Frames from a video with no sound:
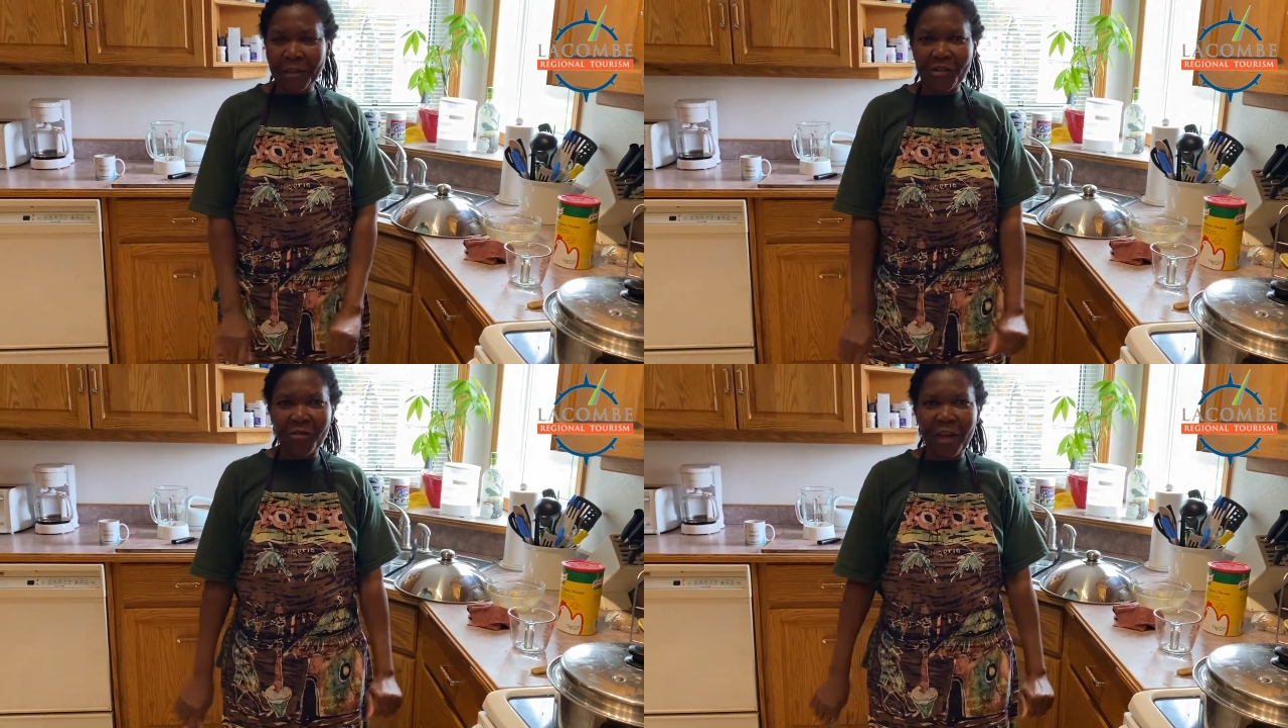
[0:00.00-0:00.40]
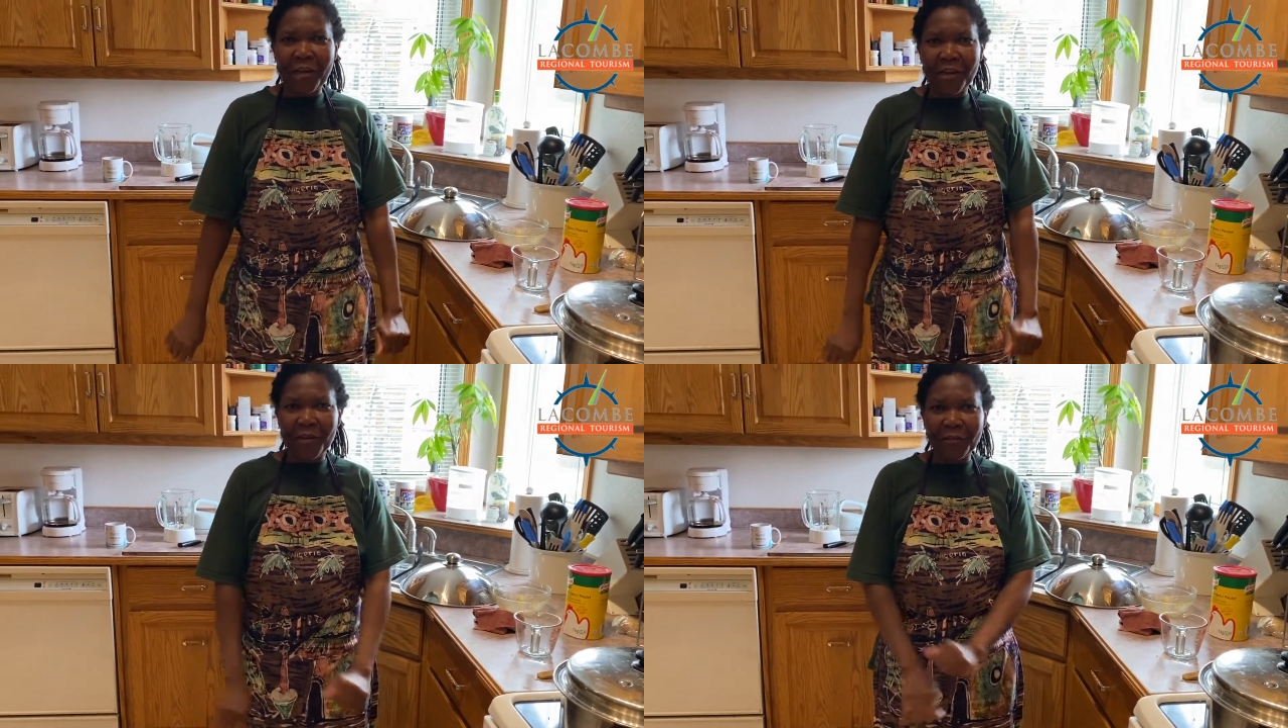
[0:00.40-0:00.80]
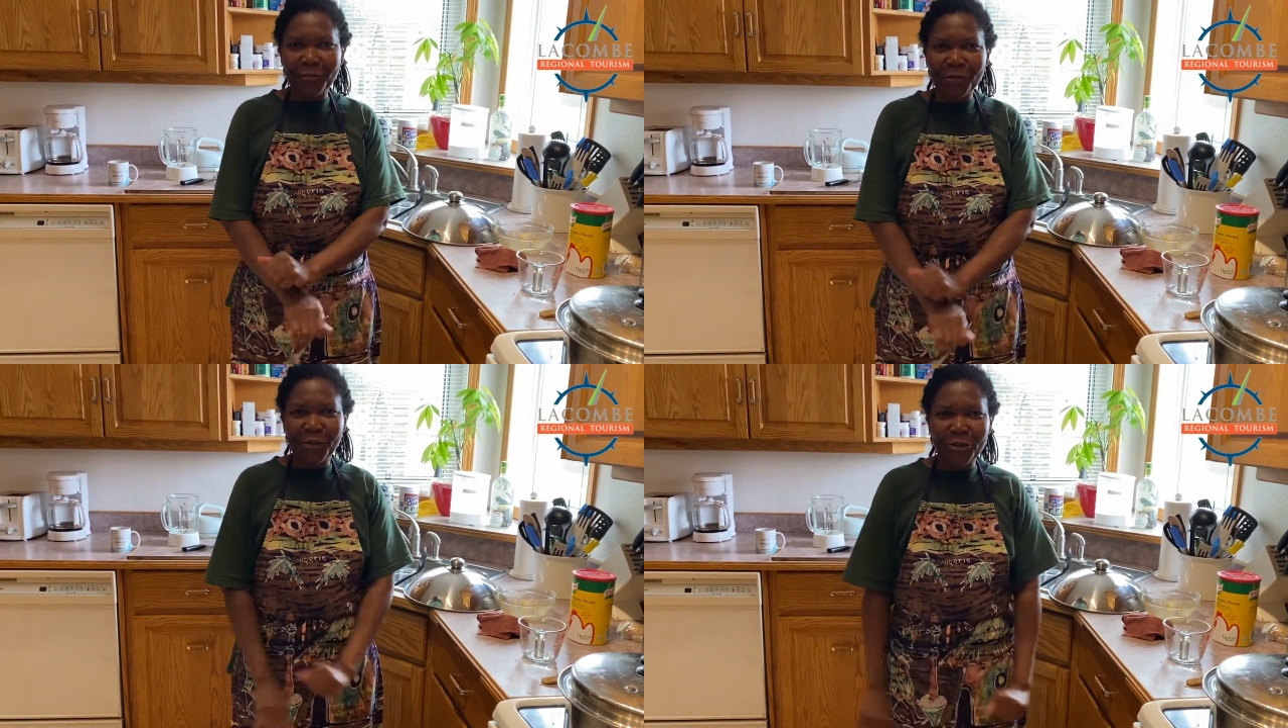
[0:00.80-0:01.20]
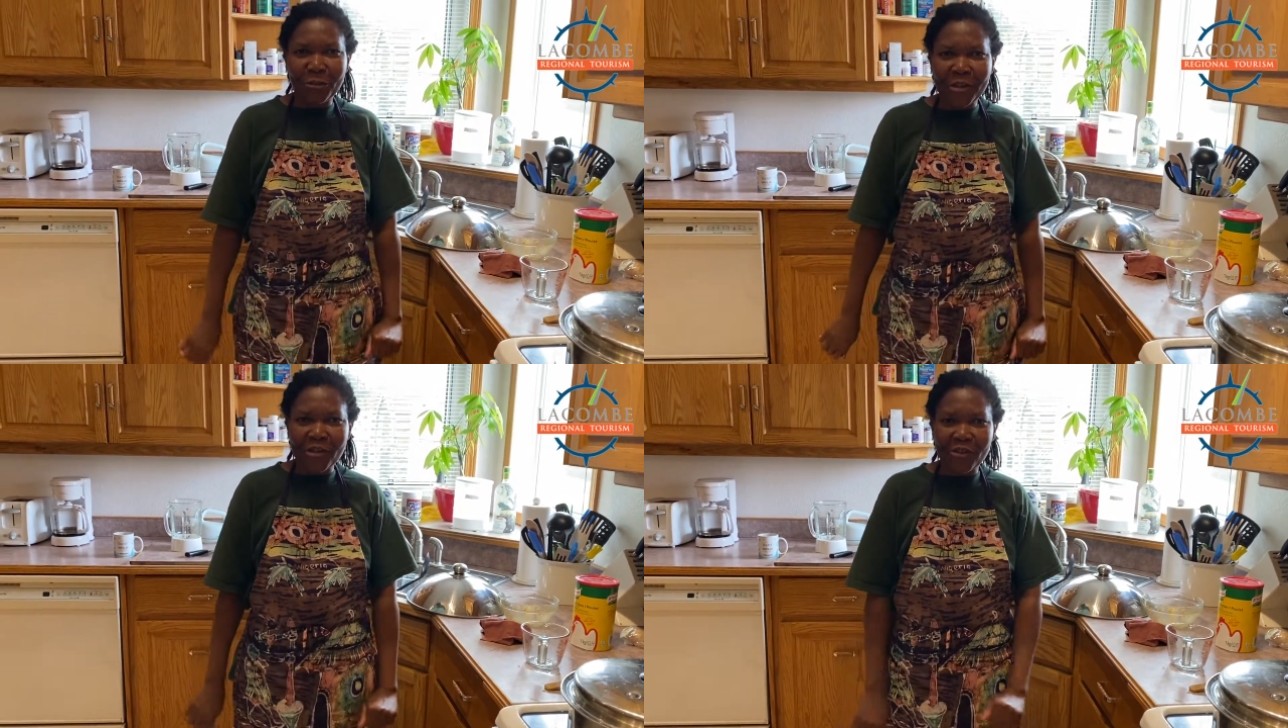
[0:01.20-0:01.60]
ready to
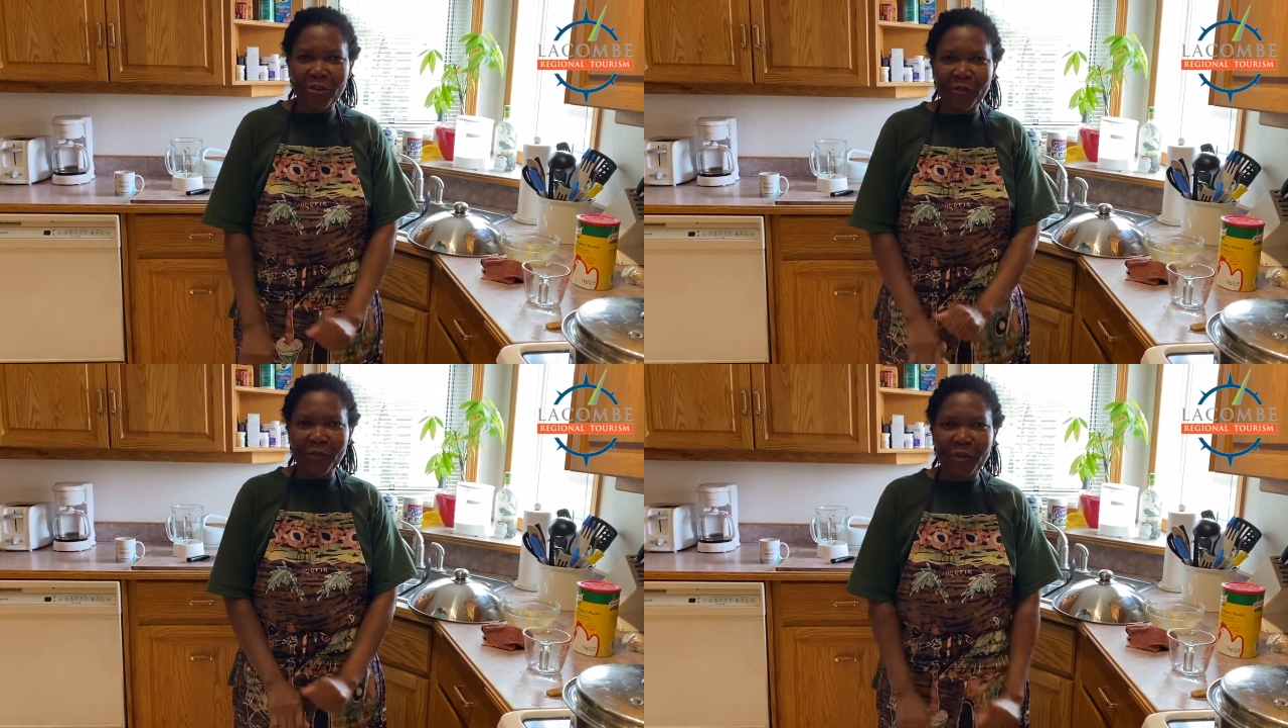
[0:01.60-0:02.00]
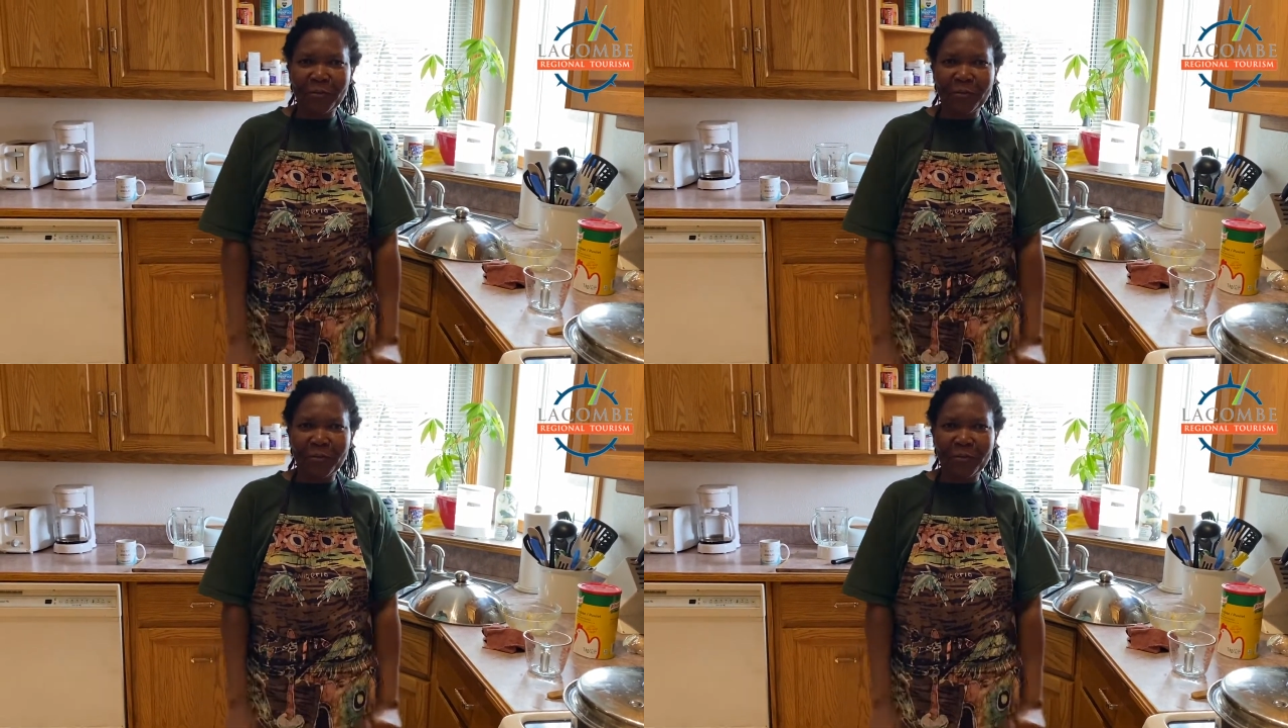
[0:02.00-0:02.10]
be served.